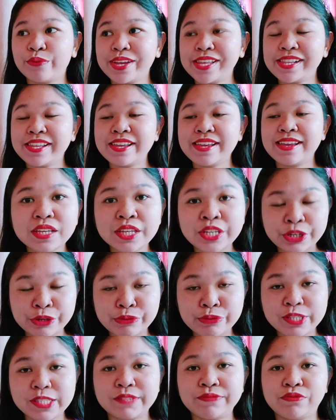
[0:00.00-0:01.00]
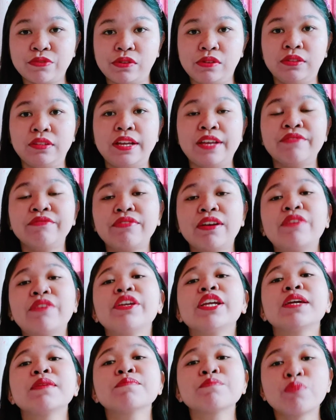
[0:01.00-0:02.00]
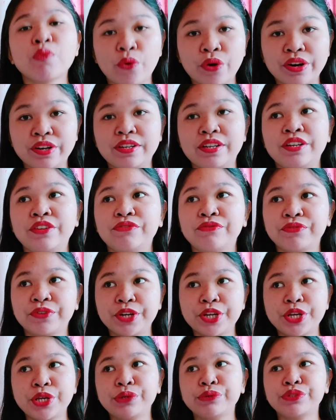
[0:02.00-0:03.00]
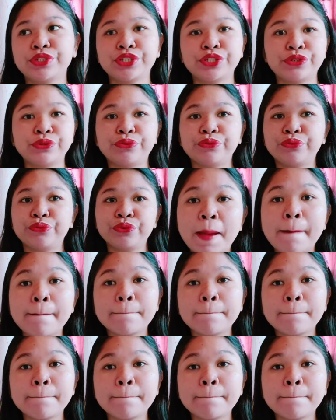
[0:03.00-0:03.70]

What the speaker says: really useful and very important for you to